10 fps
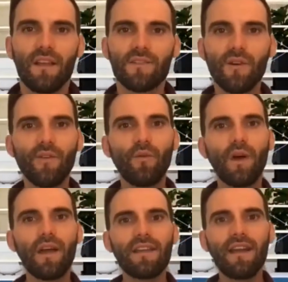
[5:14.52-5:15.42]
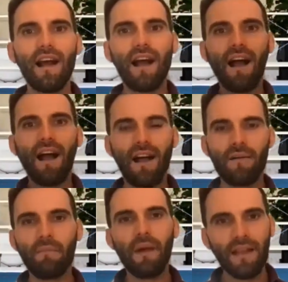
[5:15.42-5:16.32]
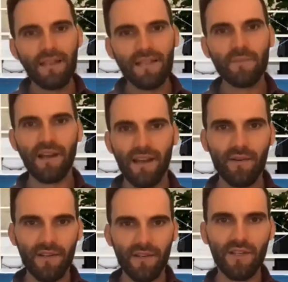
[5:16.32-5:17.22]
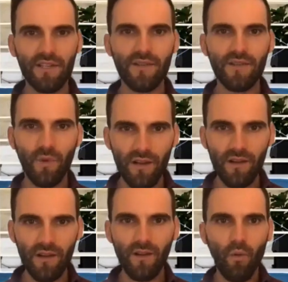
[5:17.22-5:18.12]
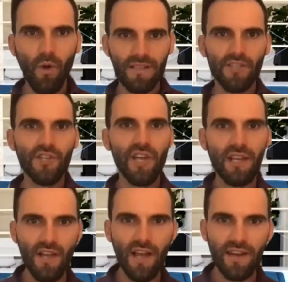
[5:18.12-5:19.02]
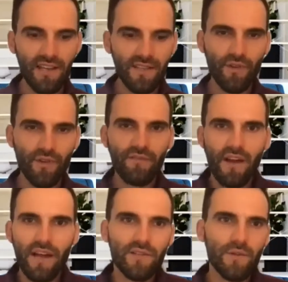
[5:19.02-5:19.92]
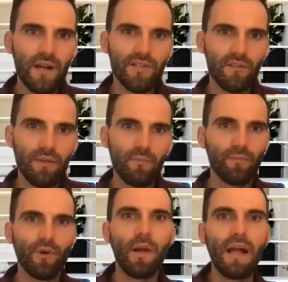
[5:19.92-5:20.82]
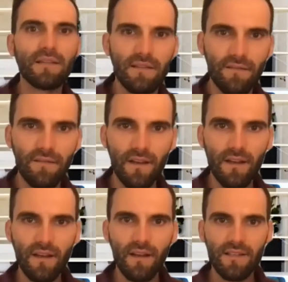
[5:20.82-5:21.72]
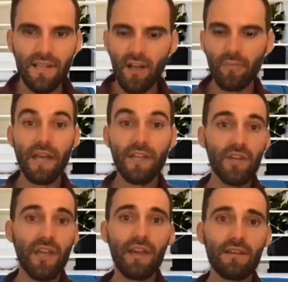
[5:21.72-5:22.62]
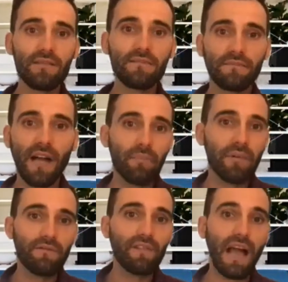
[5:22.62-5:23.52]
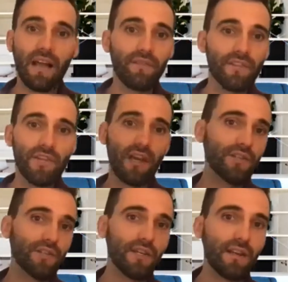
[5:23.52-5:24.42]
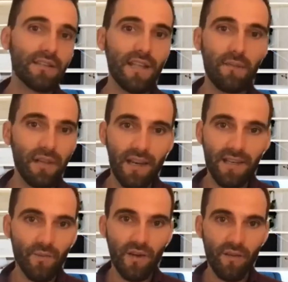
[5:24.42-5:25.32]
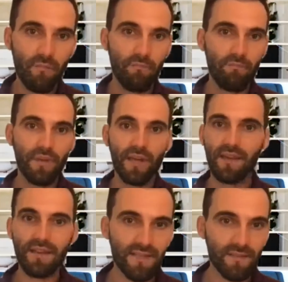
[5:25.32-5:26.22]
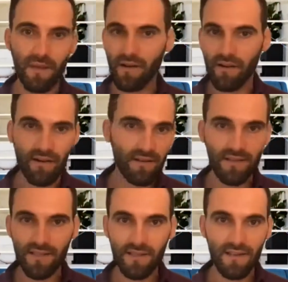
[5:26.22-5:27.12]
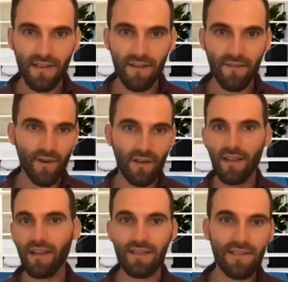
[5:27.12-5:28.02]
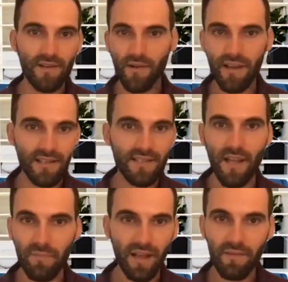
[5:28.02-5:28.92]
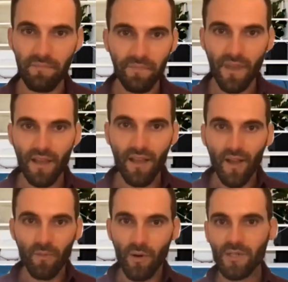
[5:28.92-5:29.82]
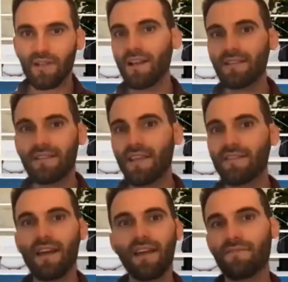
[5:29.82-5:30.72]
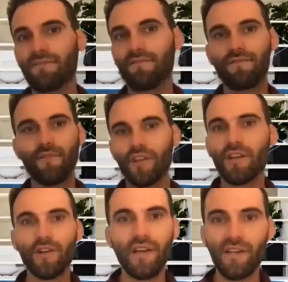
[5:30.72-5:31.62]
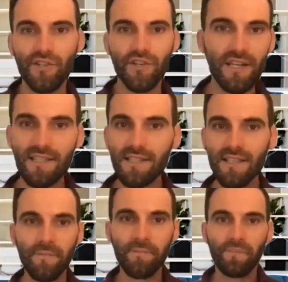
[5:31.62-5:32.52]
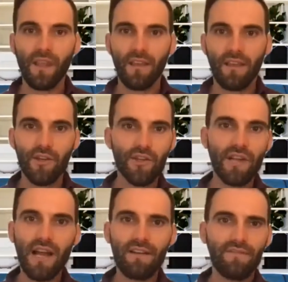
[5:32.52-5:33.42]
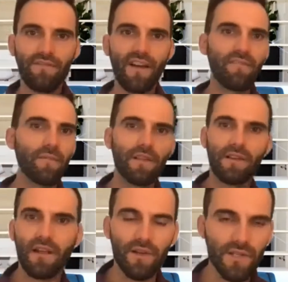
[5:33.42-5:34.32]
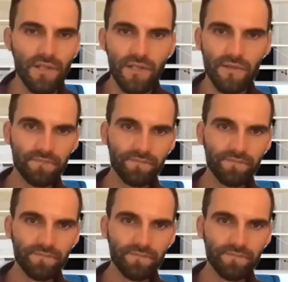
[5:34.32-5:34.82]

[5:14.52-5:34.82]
So the way my team and I here at Trust and Will want to change that is for the advisor to actually be more proactive, to help educate. I believe lack of education in estate planning is one of the biggest barriers for clients to create an estate plan. Most clients think that if for you to create a trust, you should have $5 million dollars,